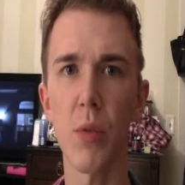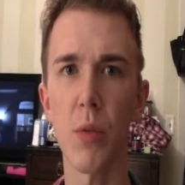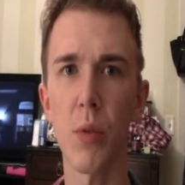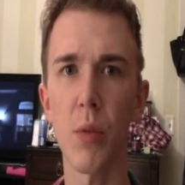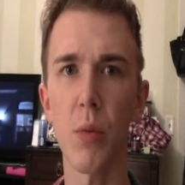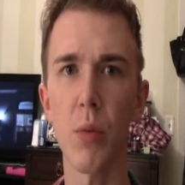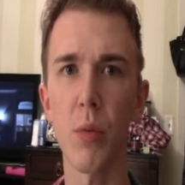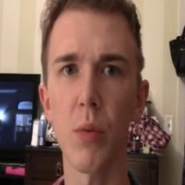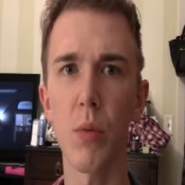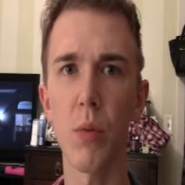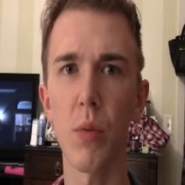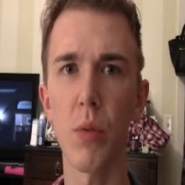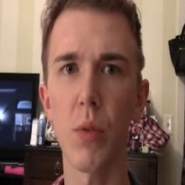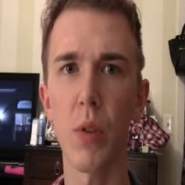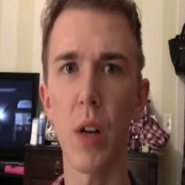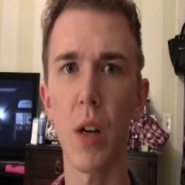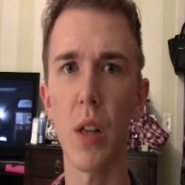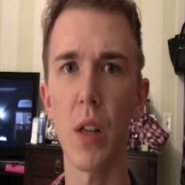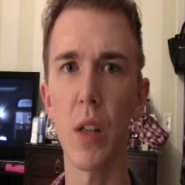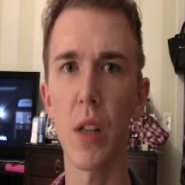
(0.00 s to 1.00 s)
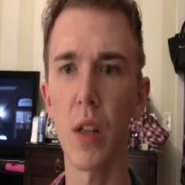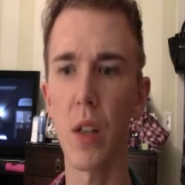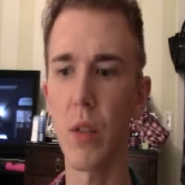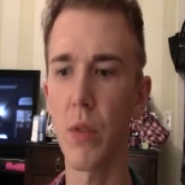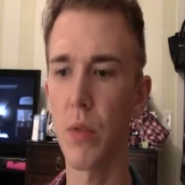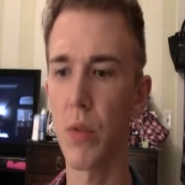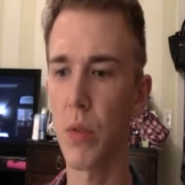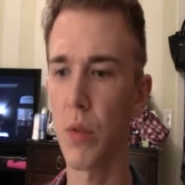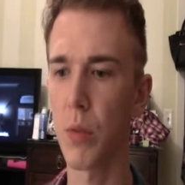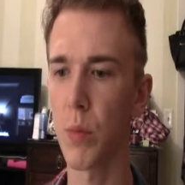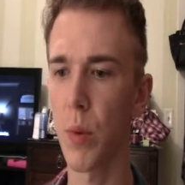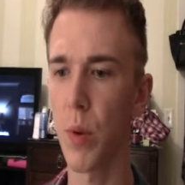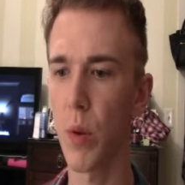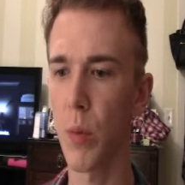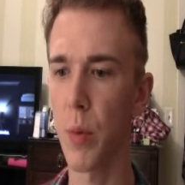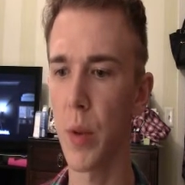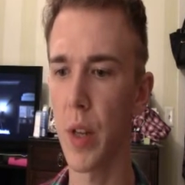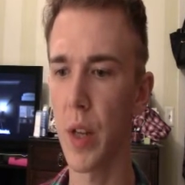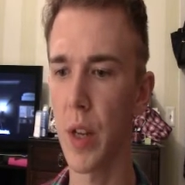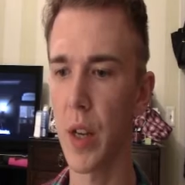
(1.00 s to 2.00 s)
were, oddly enough, those
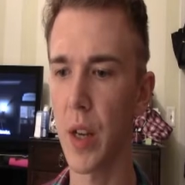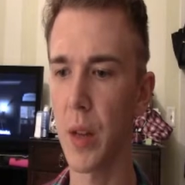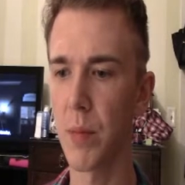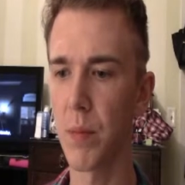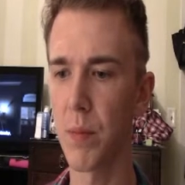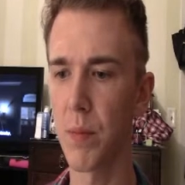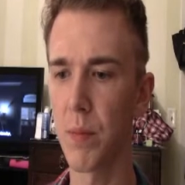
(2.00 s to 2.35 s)
Pokemon that got